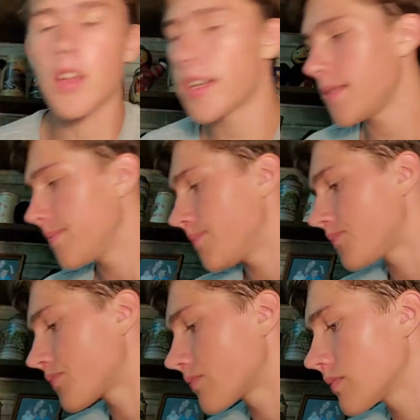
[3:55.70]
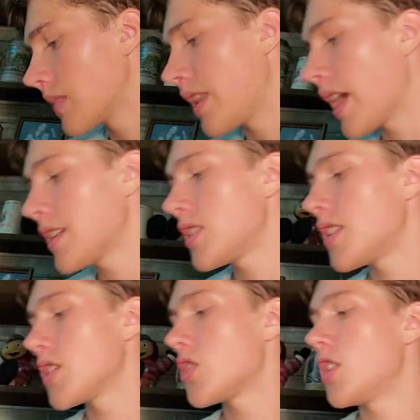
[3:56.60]
on it. Nice
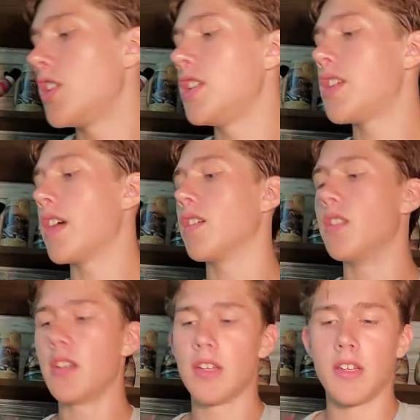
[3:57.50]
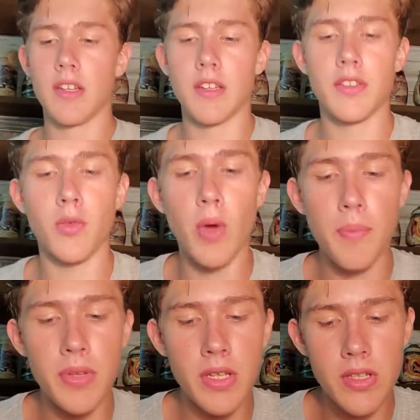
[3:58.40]
attention to detail. The
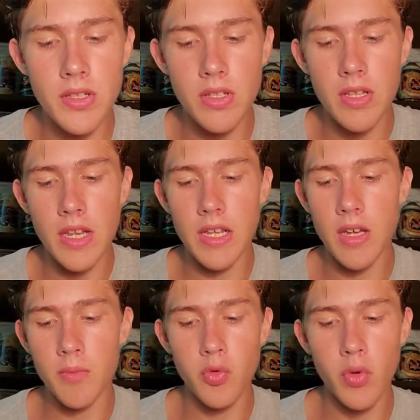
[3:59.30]
weapons that he comes